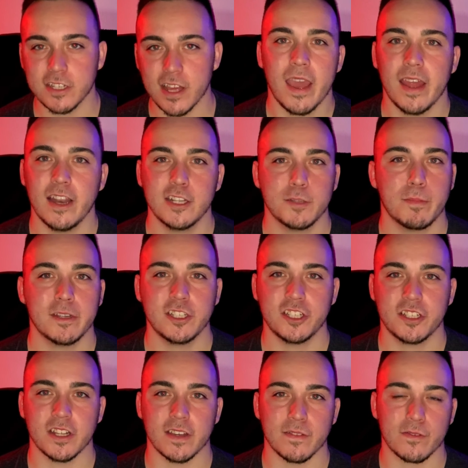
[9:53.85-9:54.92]
and there's a bunch of
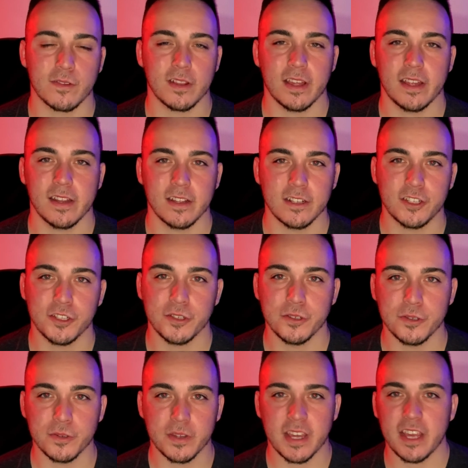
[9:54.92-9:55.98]
stuff related
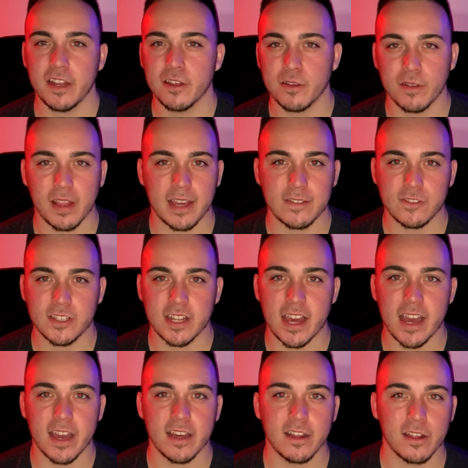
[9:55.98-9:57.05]
to keto
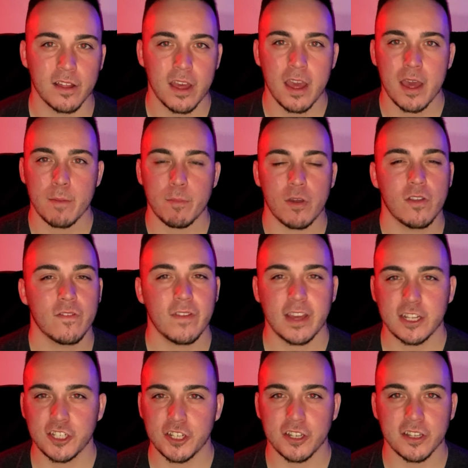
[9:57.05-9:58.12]
lifestyle,
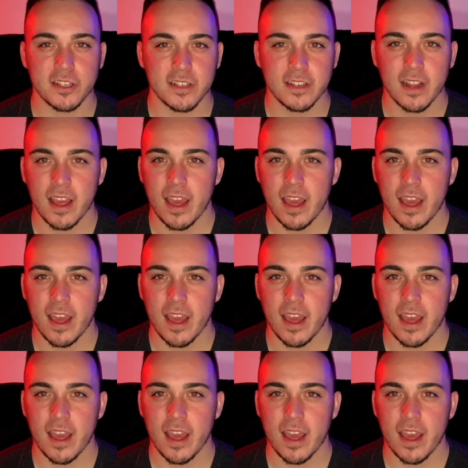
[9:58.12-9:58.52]
motivation,